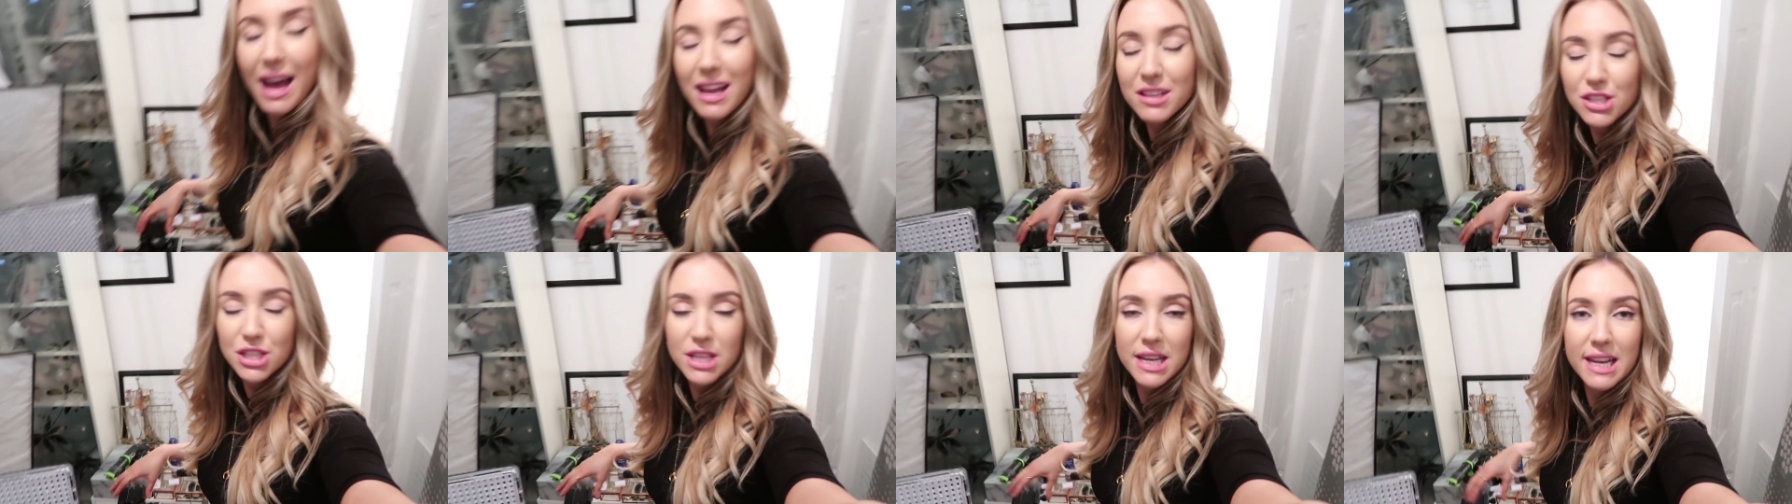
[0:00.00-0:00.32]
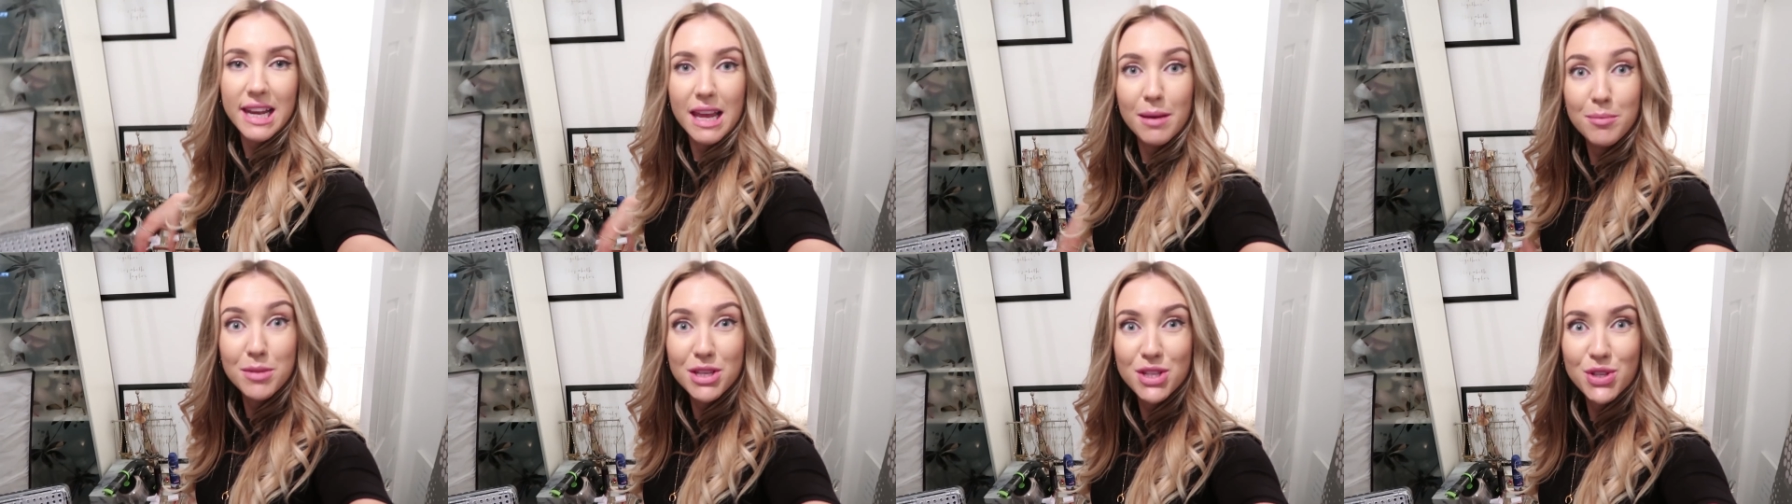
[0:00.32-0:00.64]

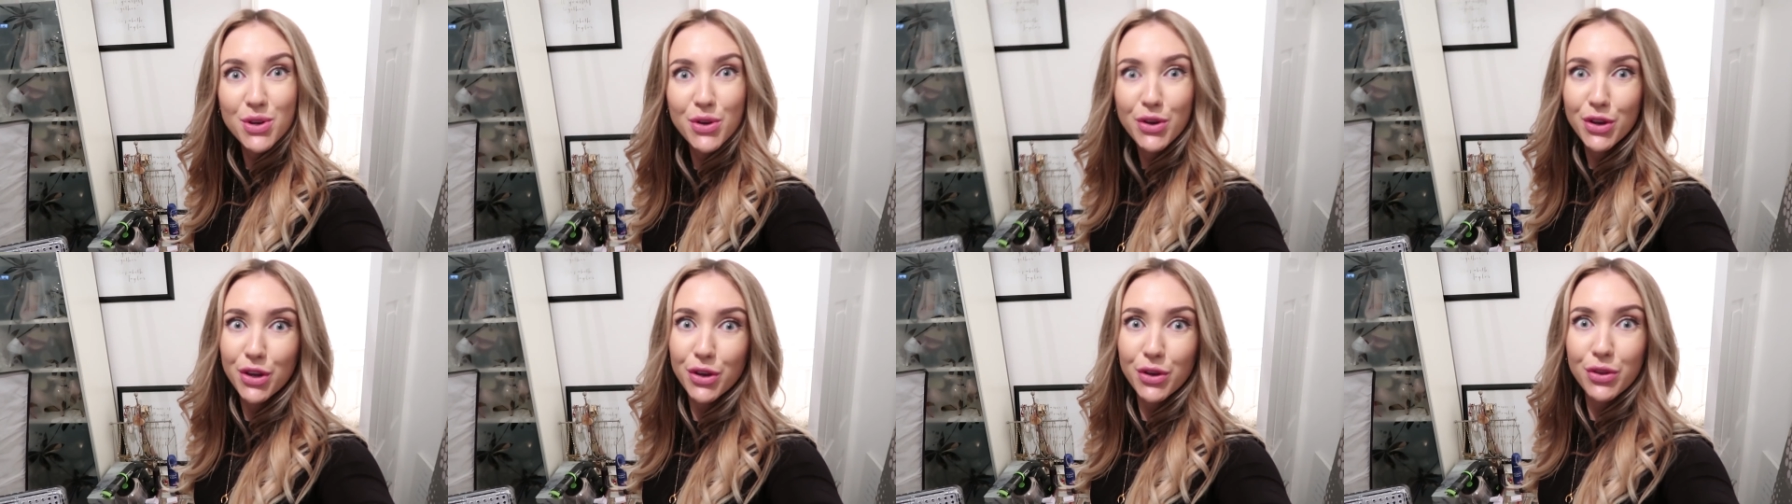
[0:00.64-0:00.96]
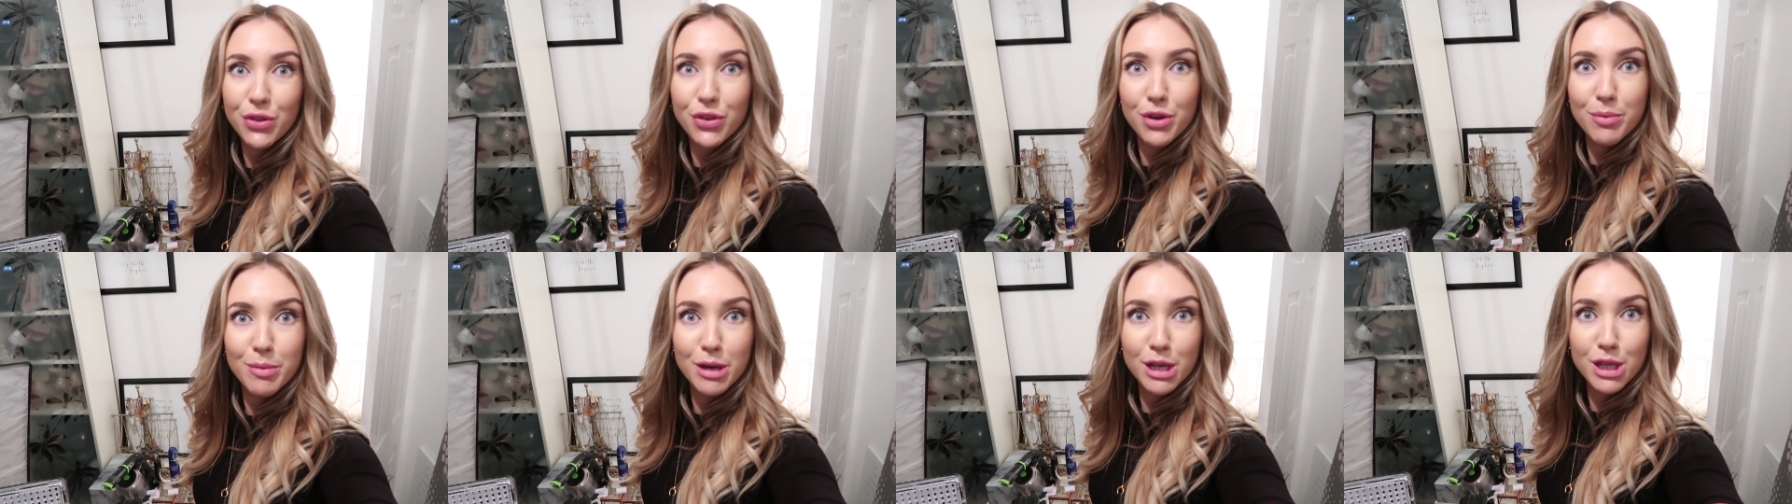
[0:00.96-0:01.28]
actually let me talk
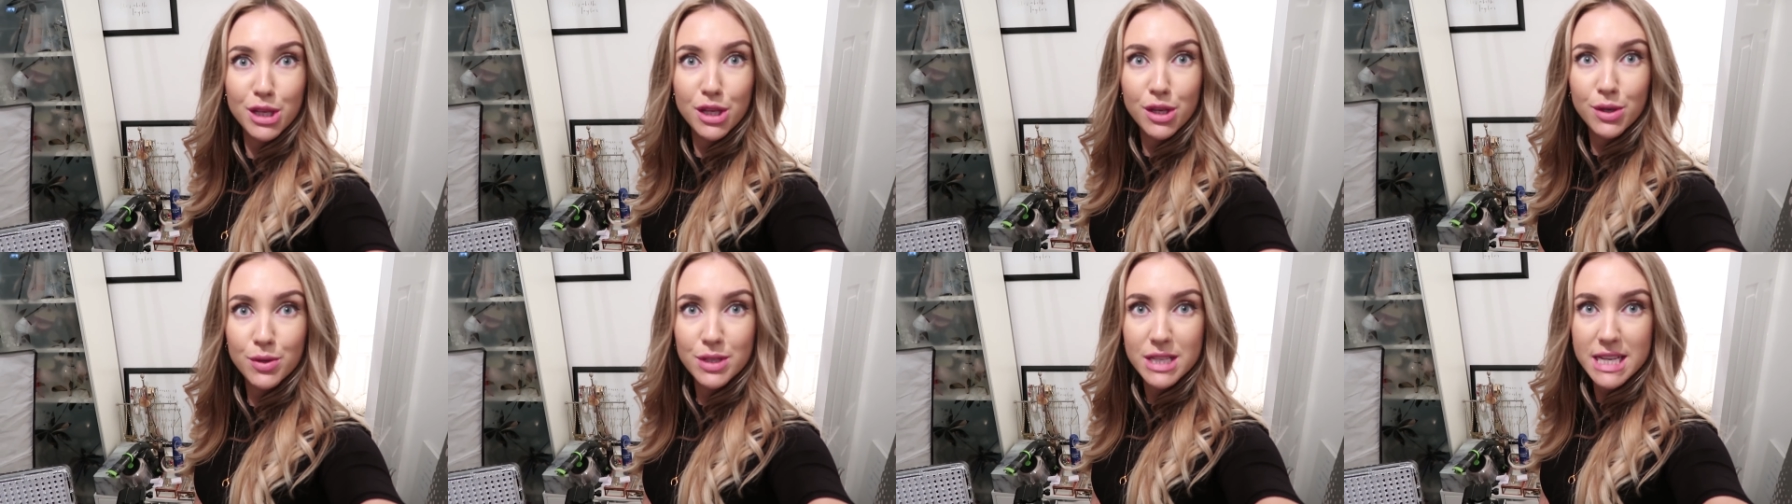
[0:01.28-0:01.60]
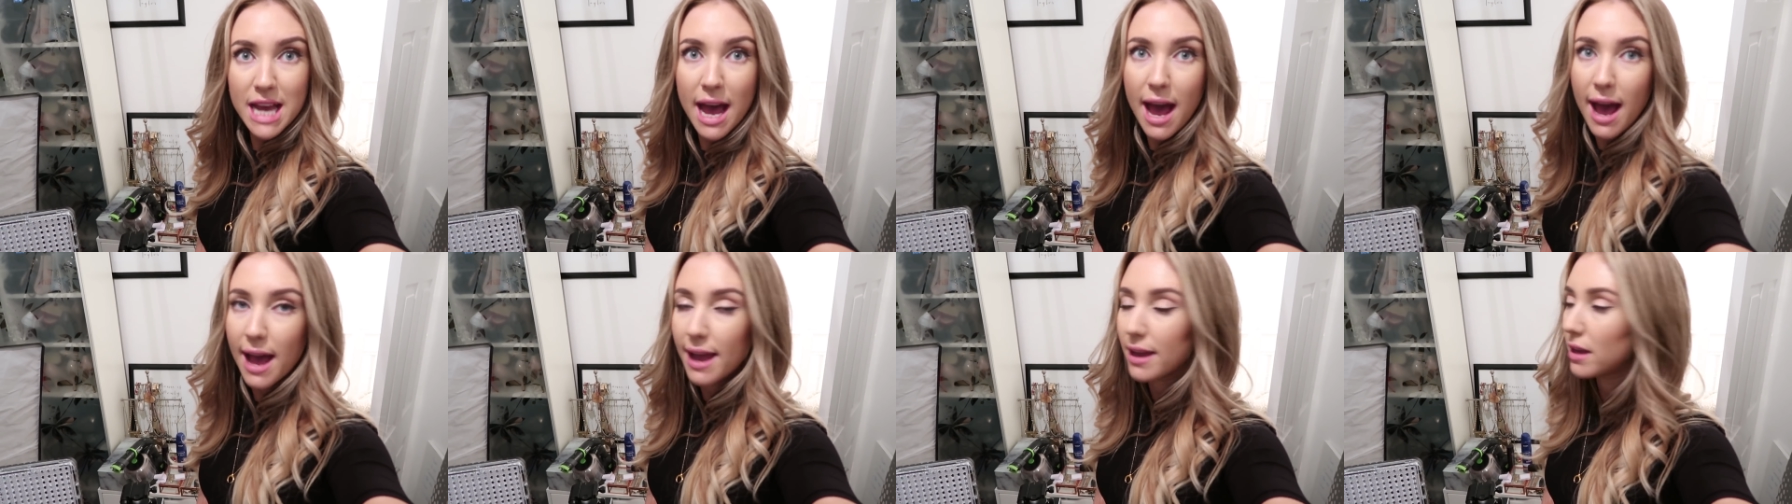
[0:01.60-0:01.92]
you through my new
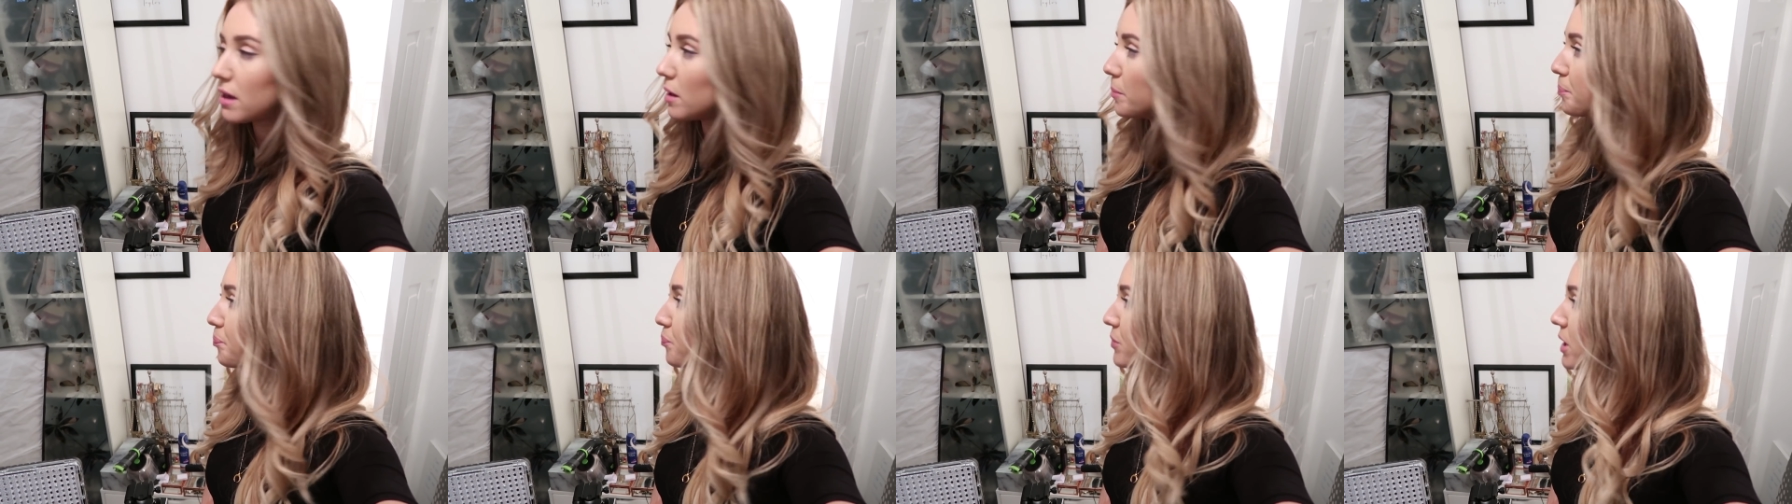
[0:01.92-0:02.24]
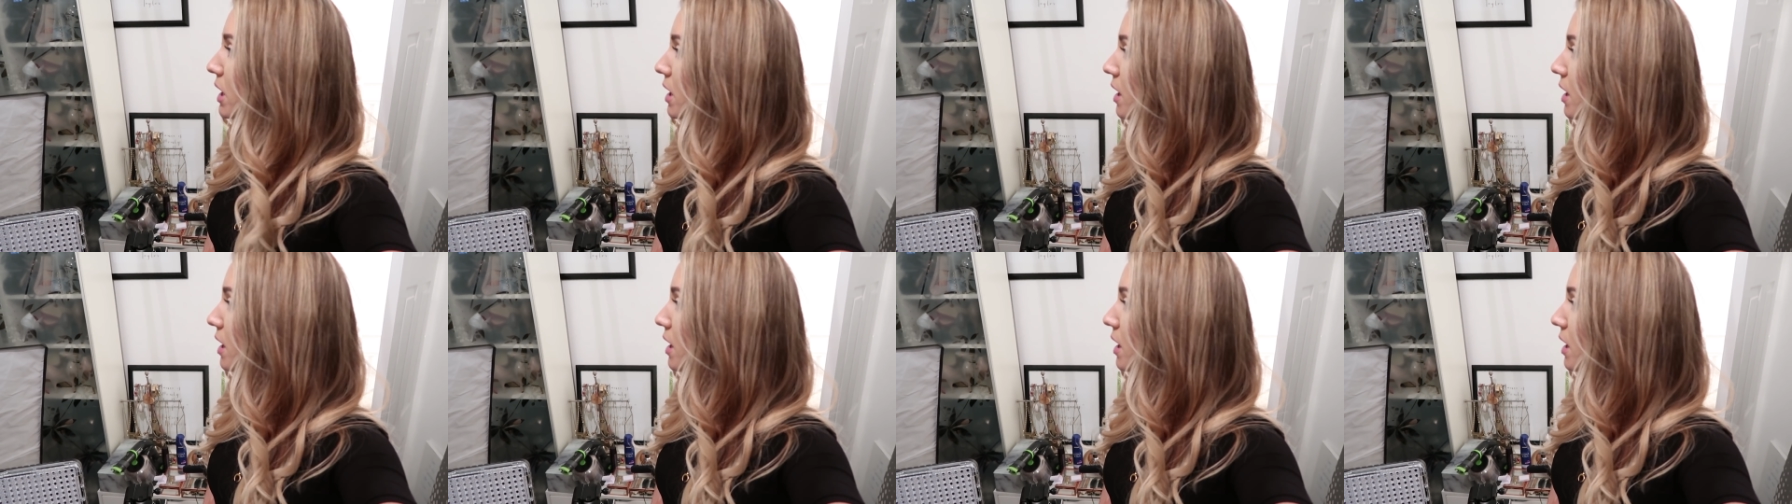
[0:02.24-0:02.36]
tack.